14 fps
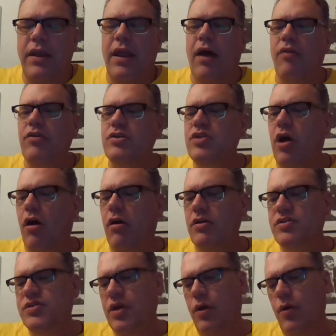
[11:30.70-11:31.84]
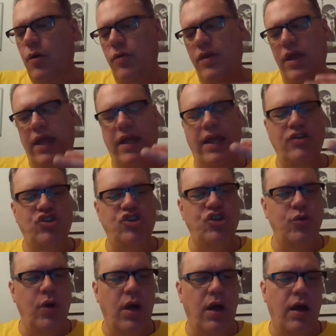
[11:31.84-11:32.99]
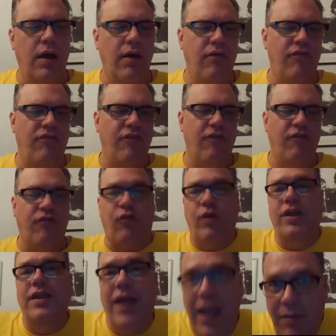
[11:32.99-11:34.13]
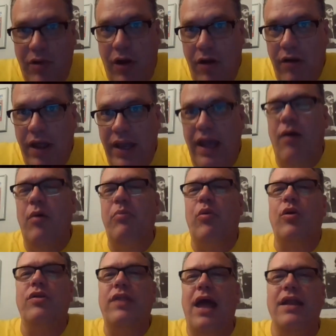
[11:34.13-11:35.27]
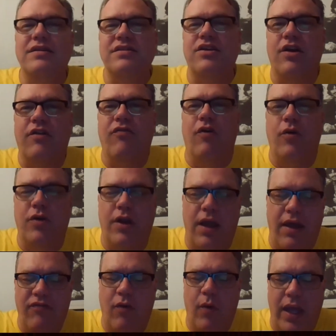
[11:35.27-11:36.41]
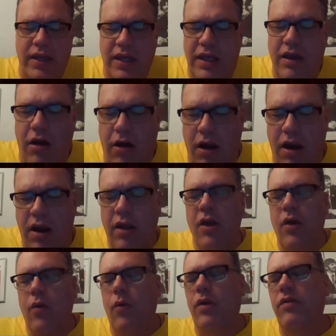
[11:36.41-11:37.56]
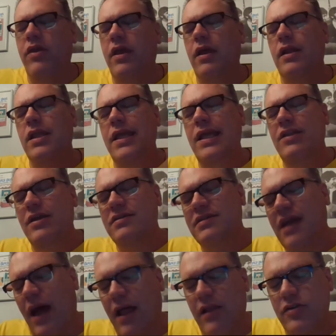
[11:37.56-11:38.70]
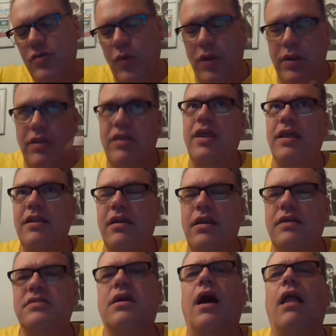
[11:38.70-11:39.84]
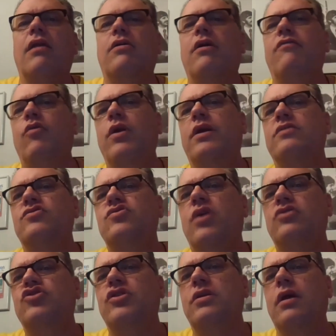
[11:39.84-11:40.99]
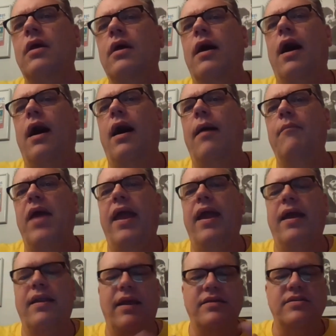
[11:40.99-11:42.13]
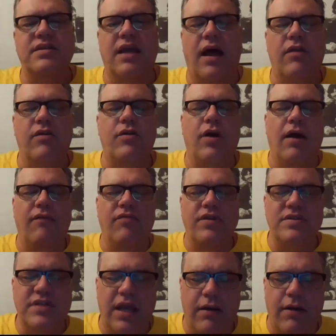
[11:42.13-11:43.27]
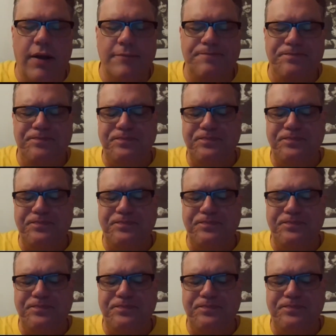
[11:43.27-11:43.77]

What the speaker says: Now, there's also the issue of free labor and how important that is. Eric Foner, Foner, one of the leading scholars, well, the leading scholar of Reconstruction and a scholar of this era,